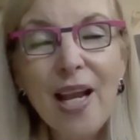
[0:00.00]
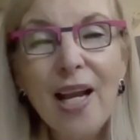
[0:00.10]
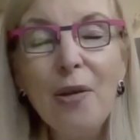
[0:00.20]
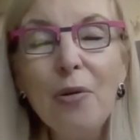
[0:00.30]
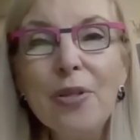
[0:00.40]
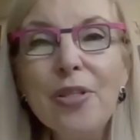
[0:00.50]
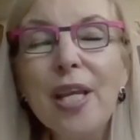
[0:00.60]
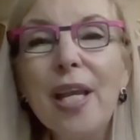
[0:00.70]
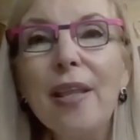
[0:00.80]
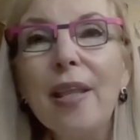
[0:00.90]
I will
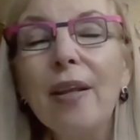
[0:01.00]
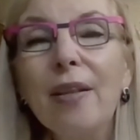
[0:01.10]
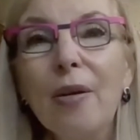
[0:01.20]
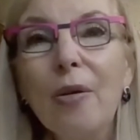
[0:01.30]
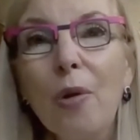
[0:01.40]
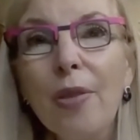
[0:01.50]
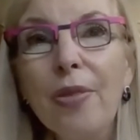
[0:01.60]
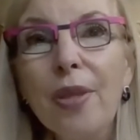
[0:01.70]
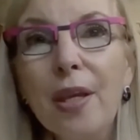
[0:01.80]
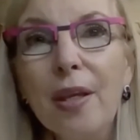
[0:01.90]
say that the
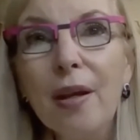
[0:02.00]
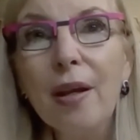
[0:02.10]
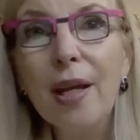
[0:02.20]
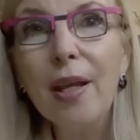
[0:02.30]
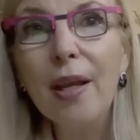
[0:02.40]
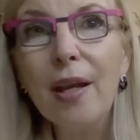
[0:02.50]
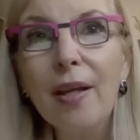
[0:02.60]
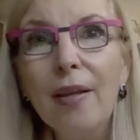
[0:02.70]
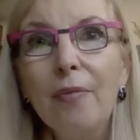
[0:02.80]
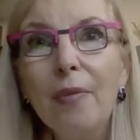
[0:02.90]
one thing I
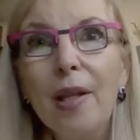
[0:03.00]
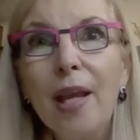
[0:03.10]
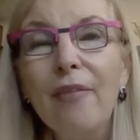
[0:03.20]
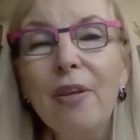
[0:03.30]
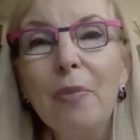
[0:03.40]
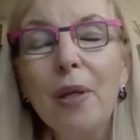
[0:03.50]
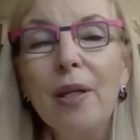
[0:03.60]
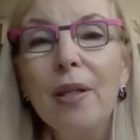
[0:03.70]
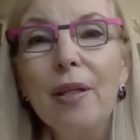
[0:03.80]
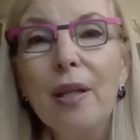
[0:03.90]
having
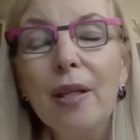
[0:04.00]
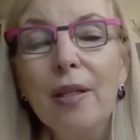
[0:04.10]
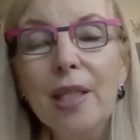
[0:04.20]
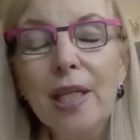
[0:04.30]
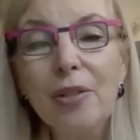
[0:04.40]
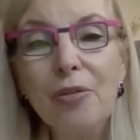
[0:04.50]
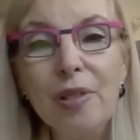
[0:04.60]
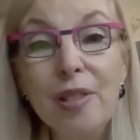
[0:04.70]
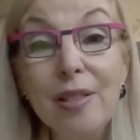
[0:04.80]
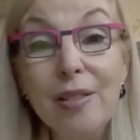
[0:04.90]
been in
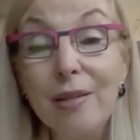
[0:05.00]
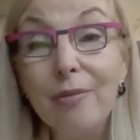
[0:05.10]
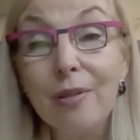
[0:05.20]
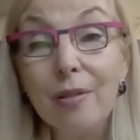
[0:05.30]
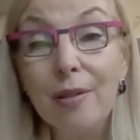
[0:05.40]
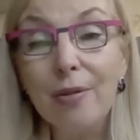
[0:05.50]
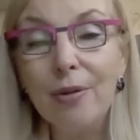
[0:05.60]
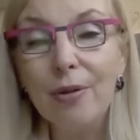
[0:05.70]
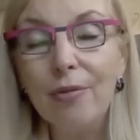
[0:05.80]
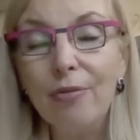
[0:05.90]
dentistry since I was a little
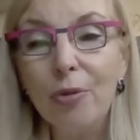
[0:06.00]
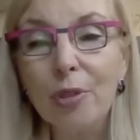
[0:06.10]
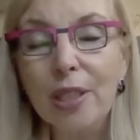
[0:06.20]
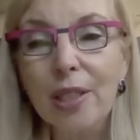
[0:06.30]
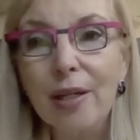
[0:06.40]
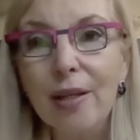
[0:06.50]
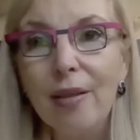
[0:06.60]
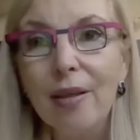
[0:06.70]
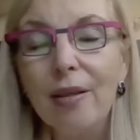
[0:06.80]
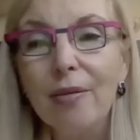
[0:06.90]
girl, 14, I
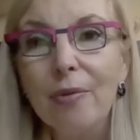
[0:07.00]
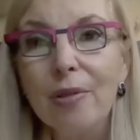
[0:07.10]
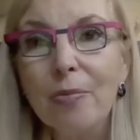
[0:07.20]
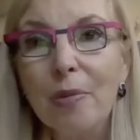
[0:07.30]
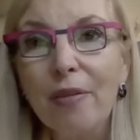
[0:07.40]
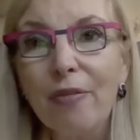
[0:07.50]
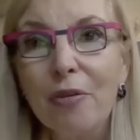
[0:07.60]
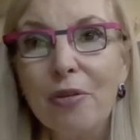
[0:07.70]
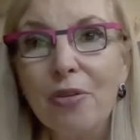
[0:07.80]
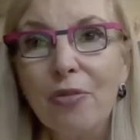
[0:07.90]
think it was my
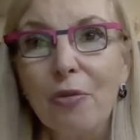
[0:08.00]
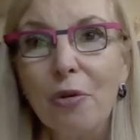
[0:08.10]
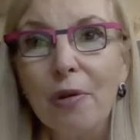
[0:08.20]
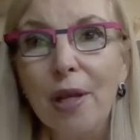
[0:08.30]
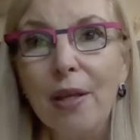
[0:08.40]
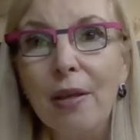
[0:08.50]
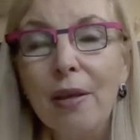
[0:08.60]
first foray.